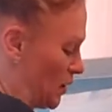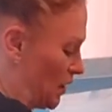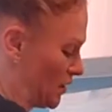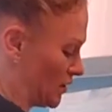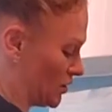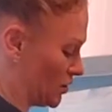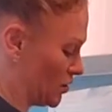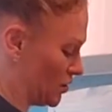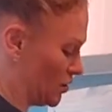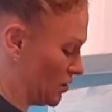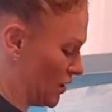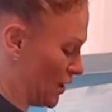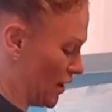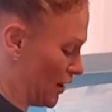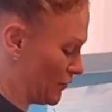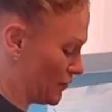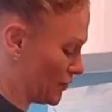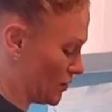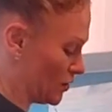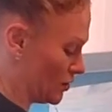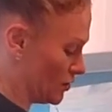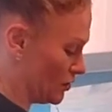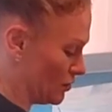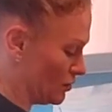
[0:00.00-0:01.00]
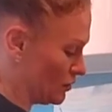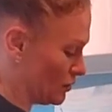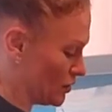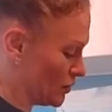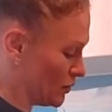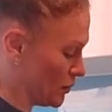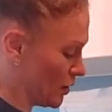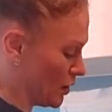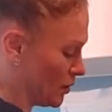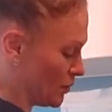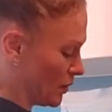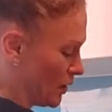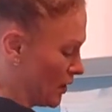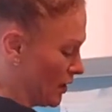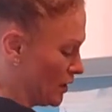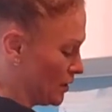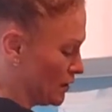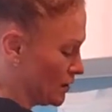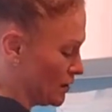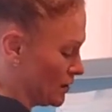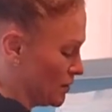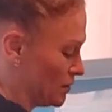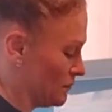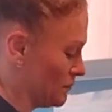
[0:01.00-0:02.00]
paste. You don't have to use tomato
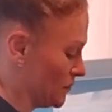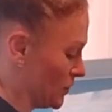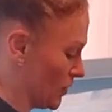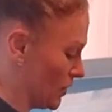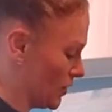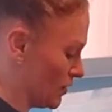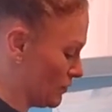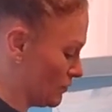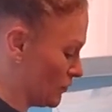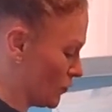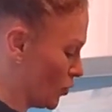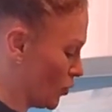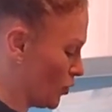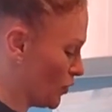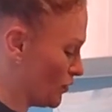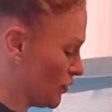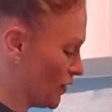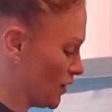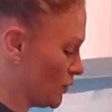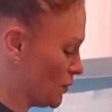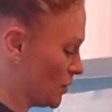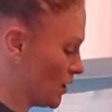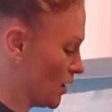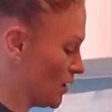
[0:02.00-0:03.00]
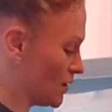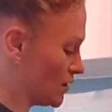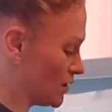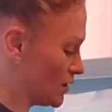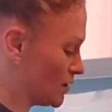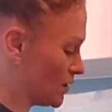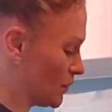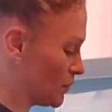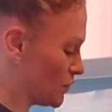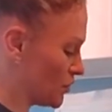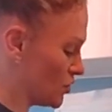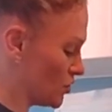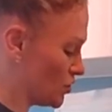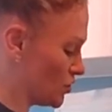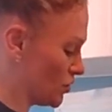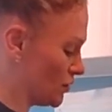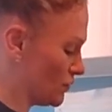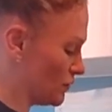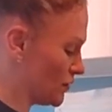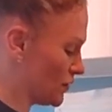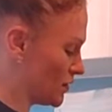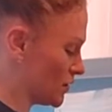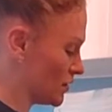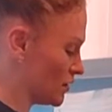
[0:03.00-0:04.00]
paste. Or if anyone has a
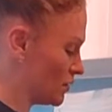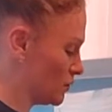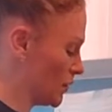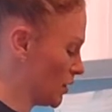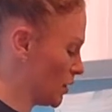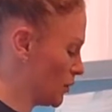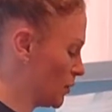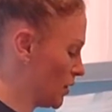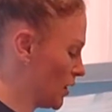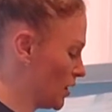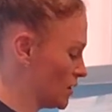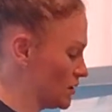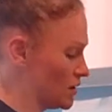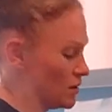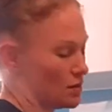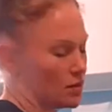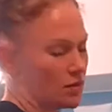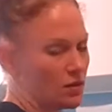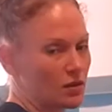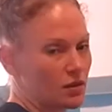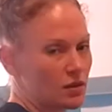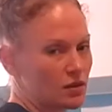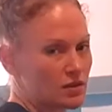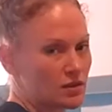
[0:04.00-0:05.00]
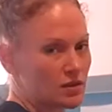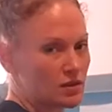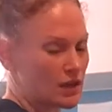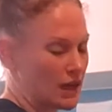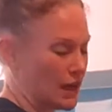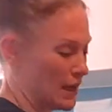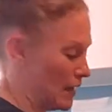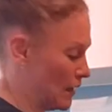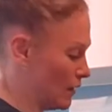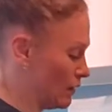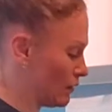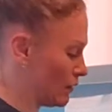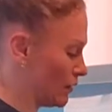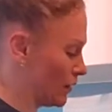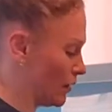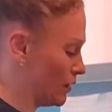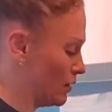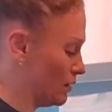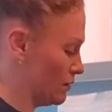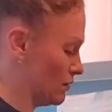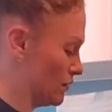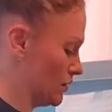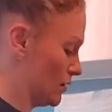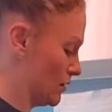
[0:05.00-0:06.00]
substitute for tomato paste that's not as
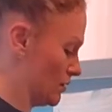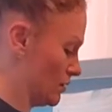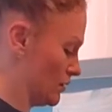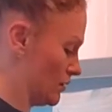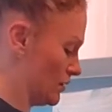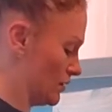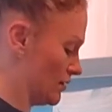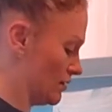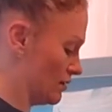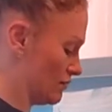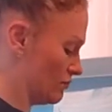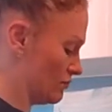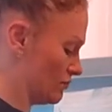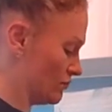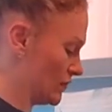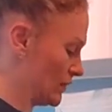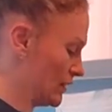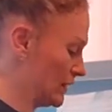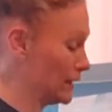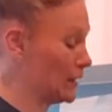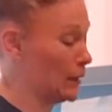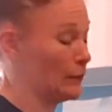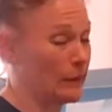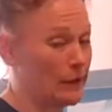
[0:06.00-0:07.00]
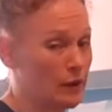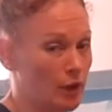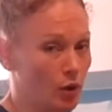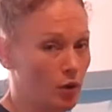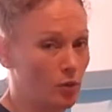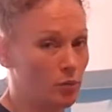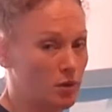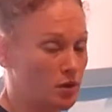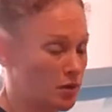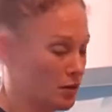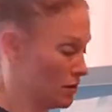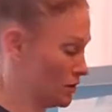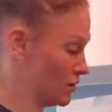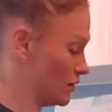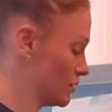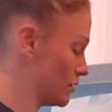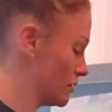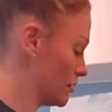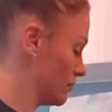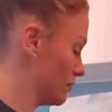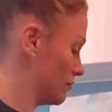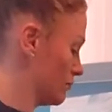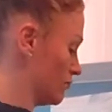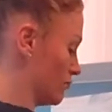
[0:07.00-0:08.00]
unhealthy, let me know, because
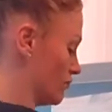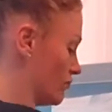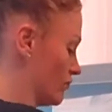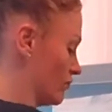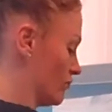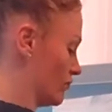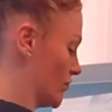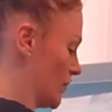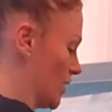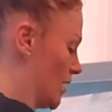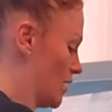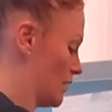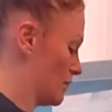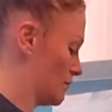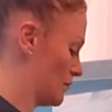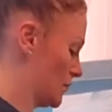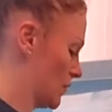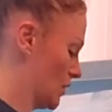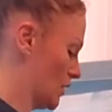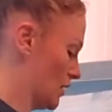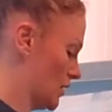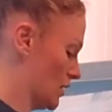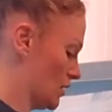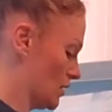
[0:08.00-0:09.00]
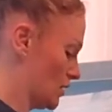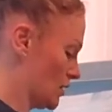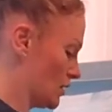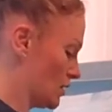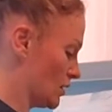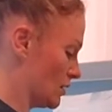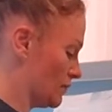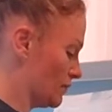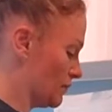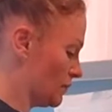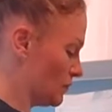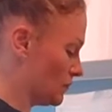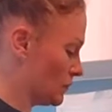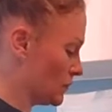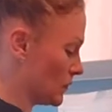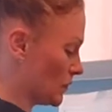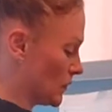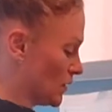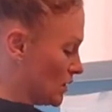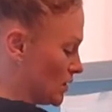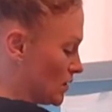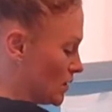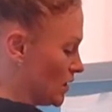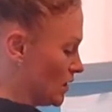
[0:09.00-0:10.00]
yeah,
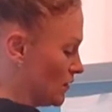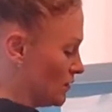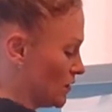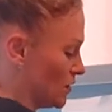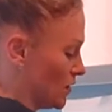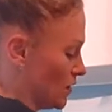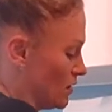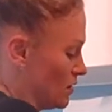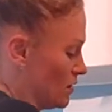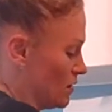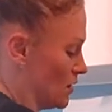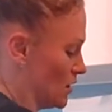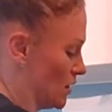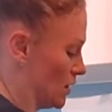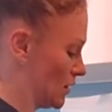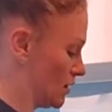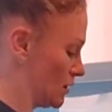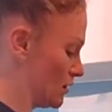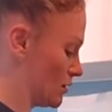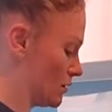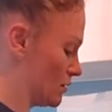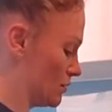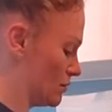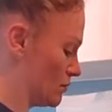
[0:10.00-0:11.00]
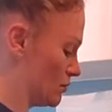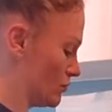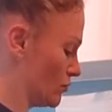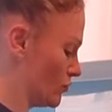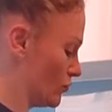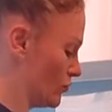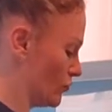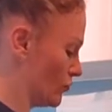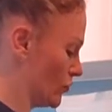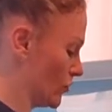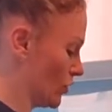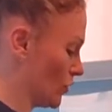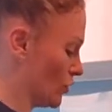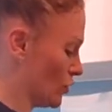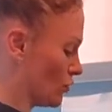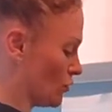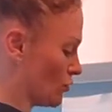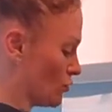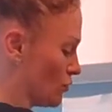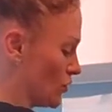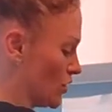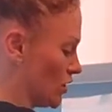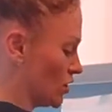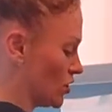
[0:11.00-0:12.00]
this gives it a nice,
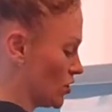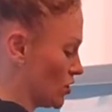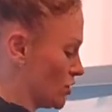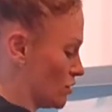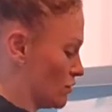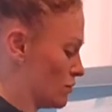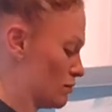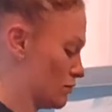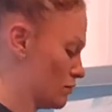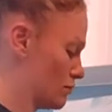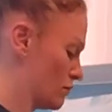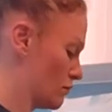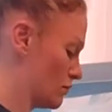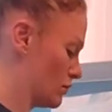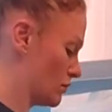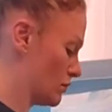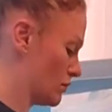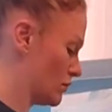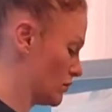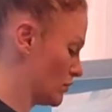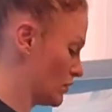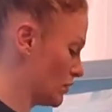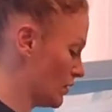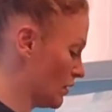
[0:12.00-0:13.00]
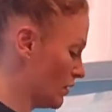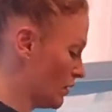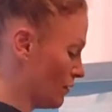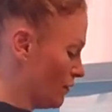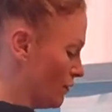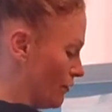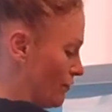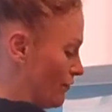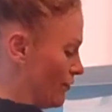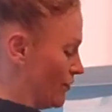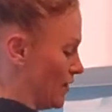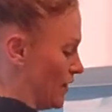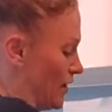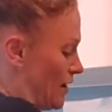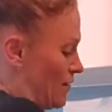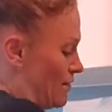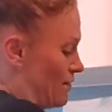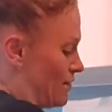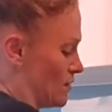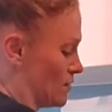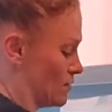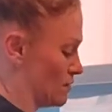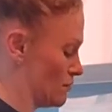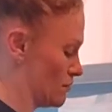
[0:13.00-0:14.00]
rich
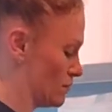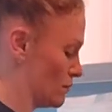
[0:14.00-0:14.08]
flavour,